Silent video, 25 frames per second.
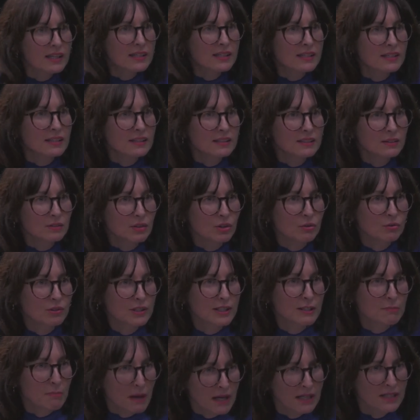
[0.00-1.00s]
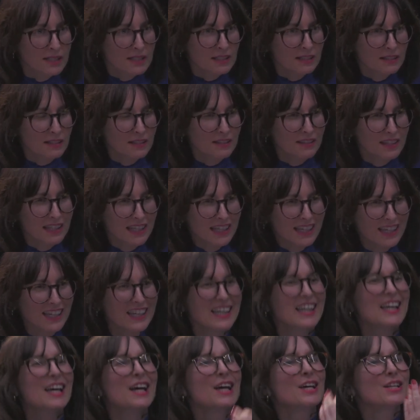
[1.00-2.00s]
and, you know, dismantle the thing.
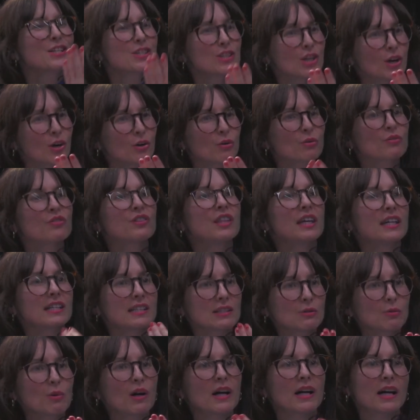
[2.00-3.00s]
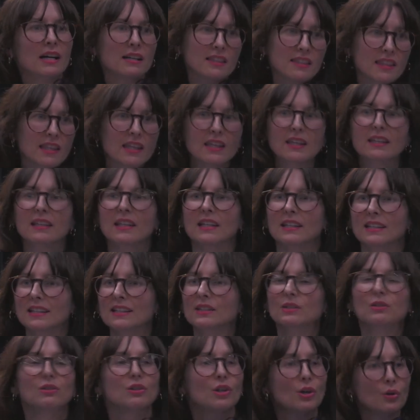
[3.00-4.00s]
So that's why I think
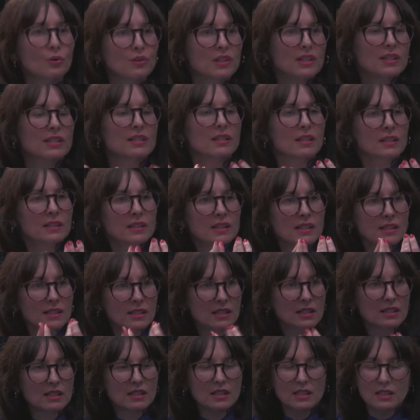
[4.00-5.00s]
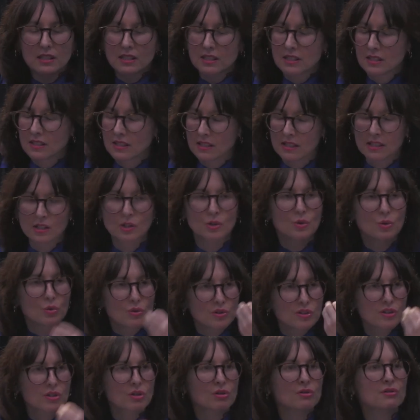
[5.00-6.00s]
that, you know, this
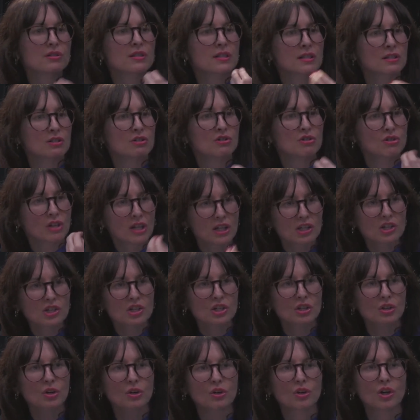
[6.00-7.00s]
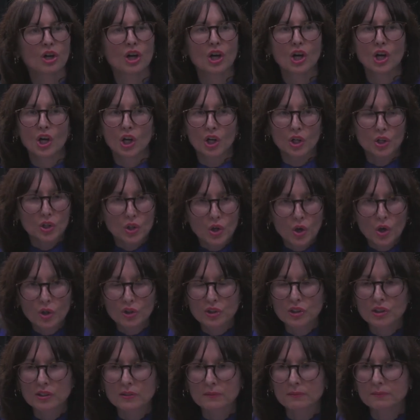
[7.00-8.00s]
nuanced concentration on
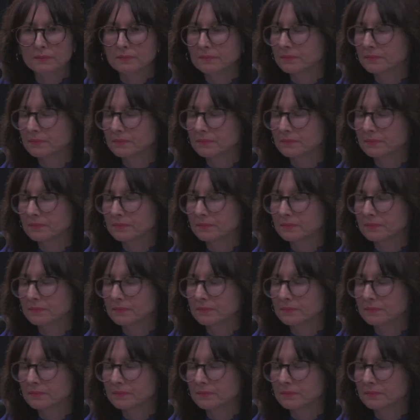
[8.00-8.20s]
not,